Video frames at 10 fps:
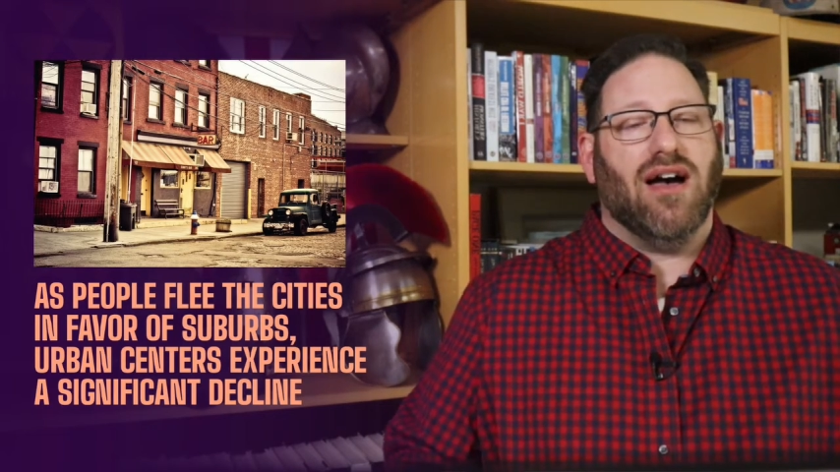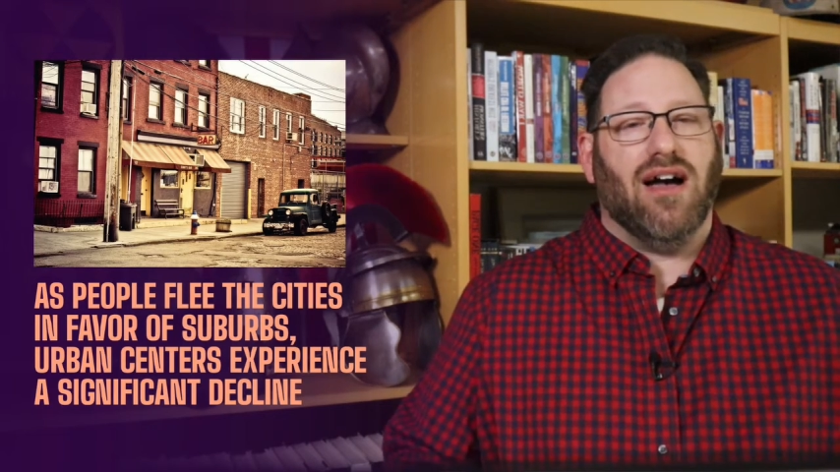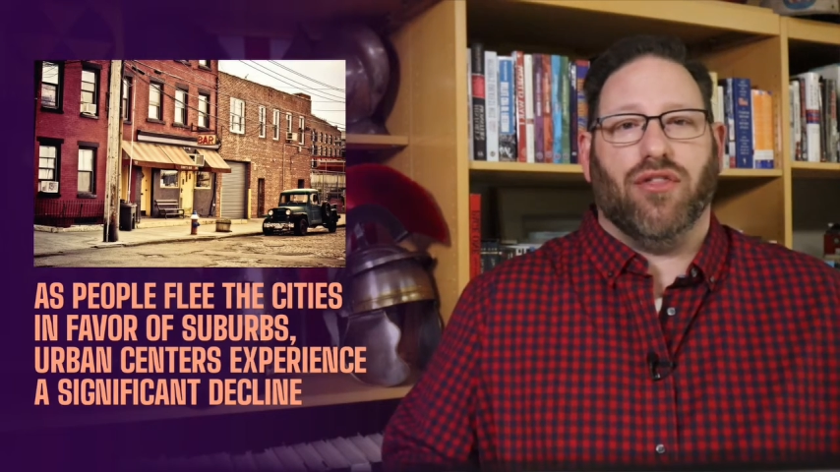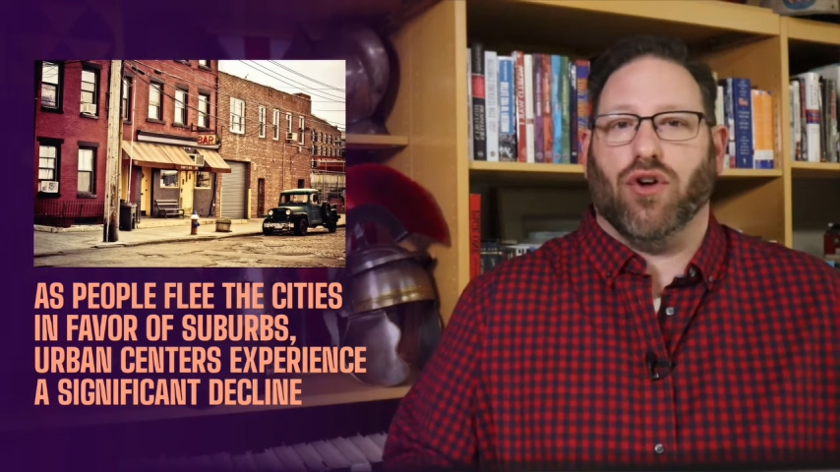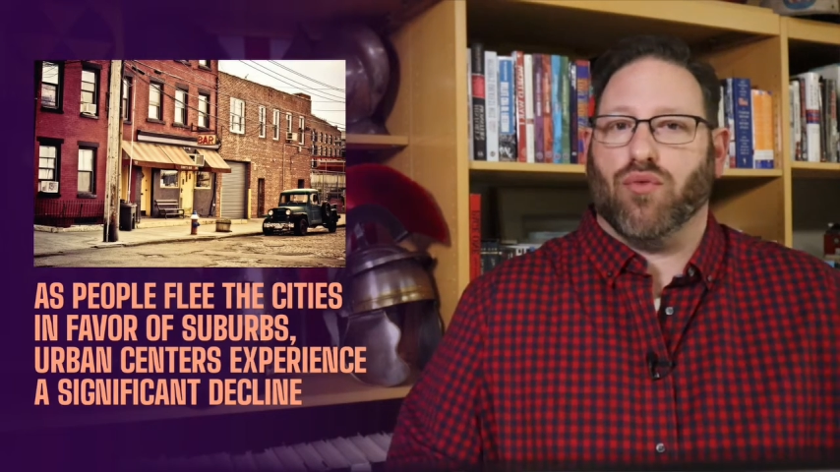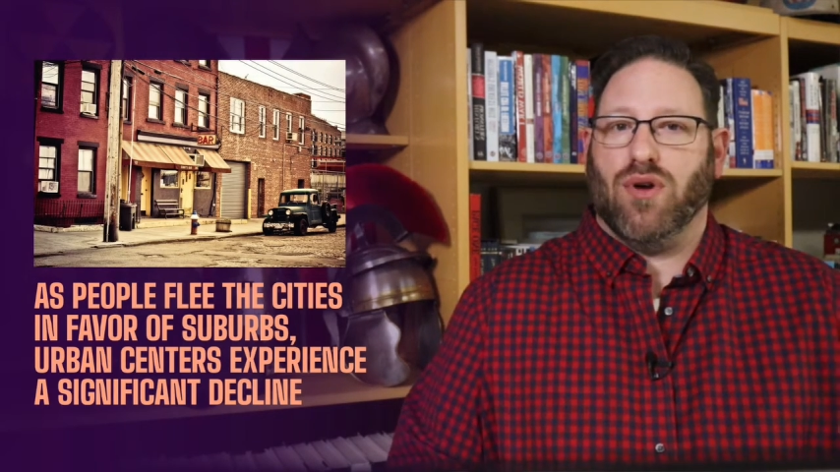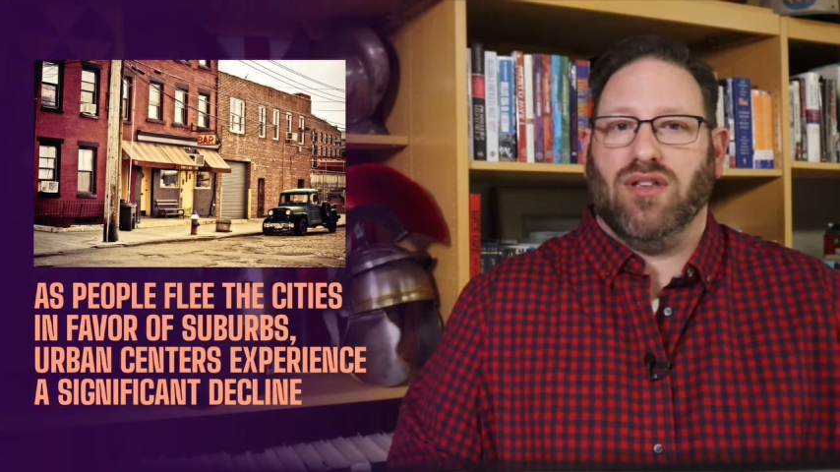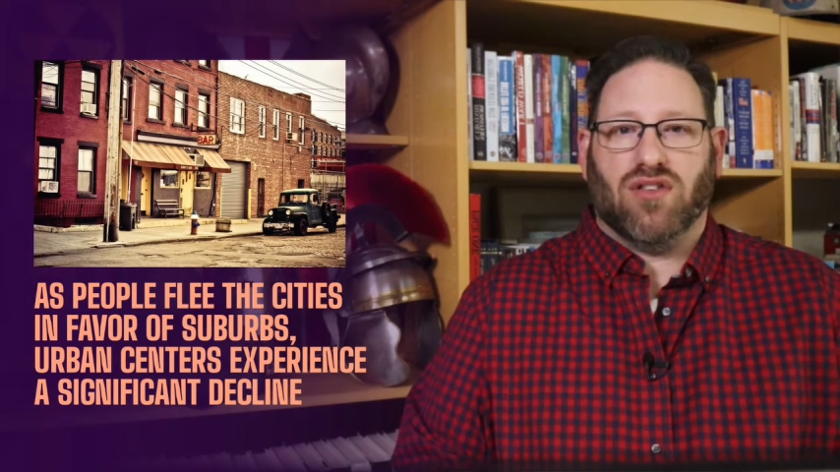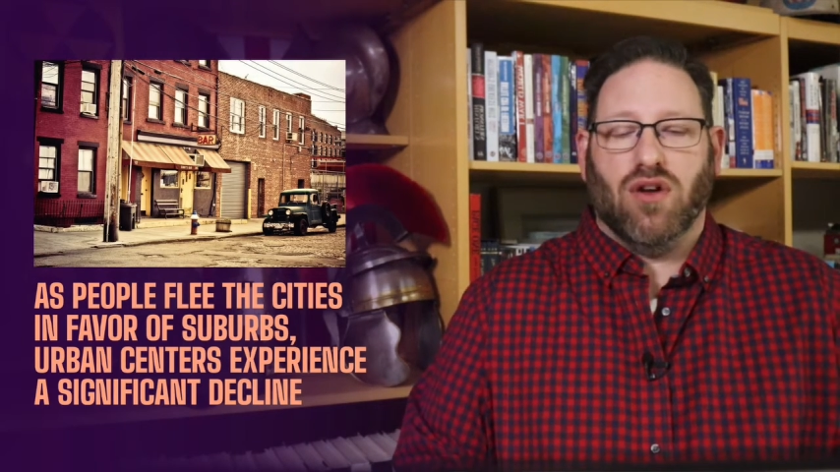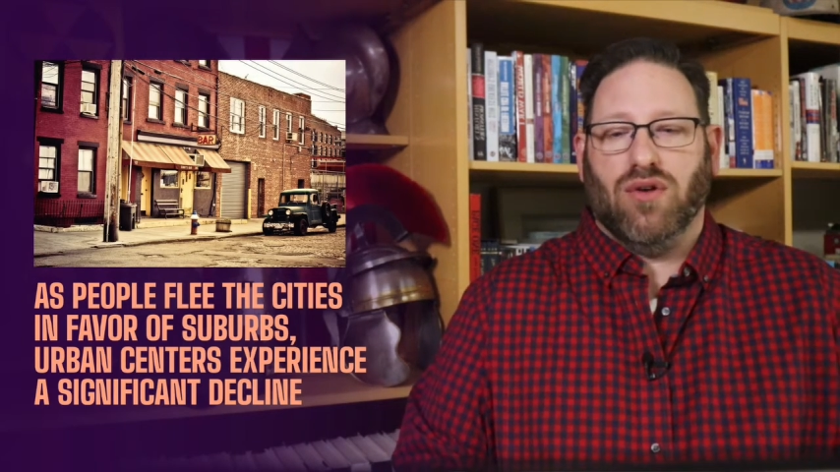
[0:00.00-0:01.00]
The
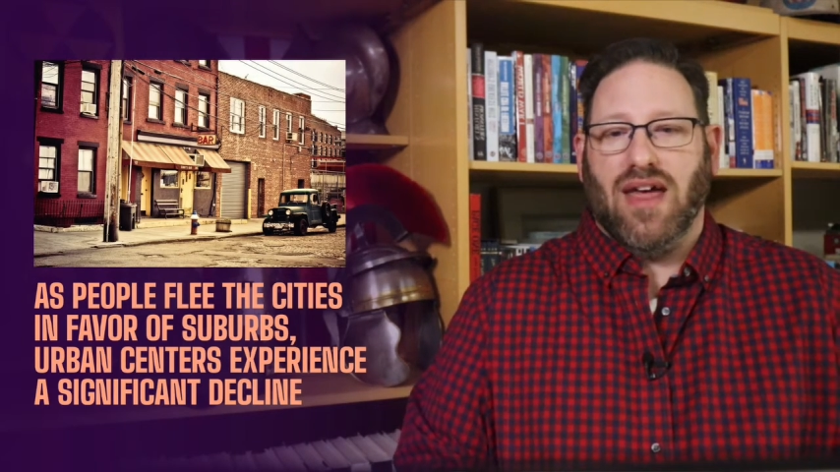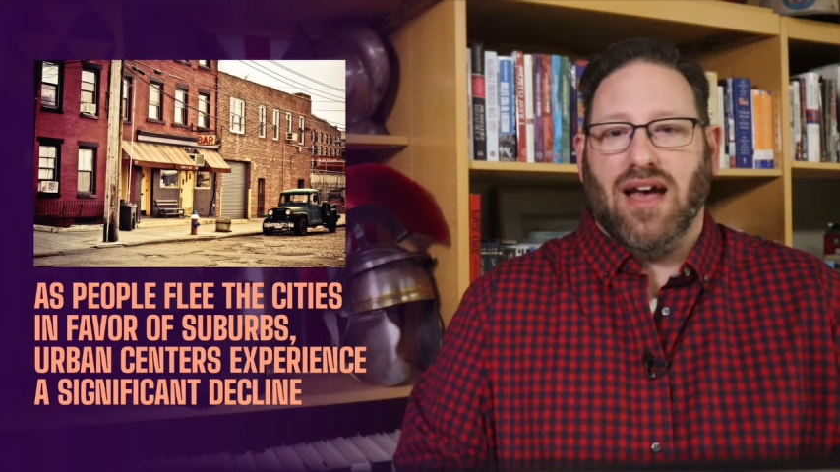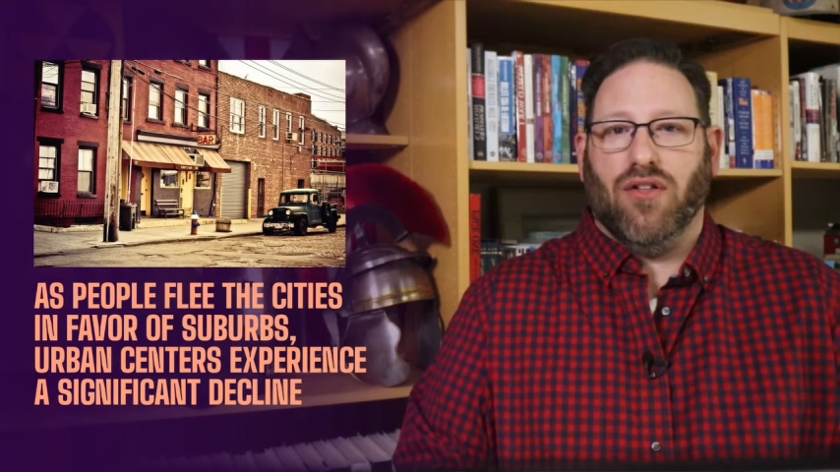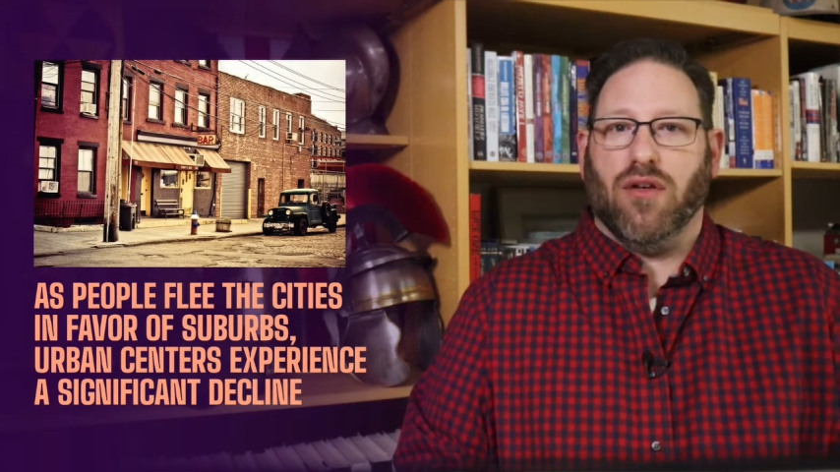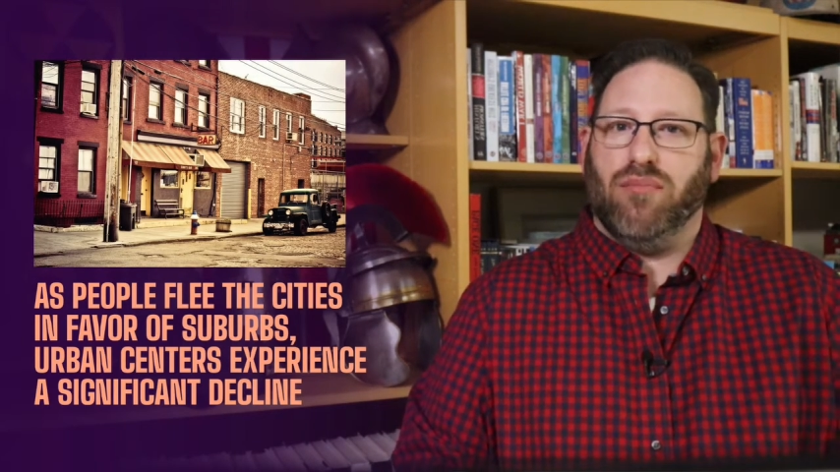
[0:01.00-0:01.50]
rents go down,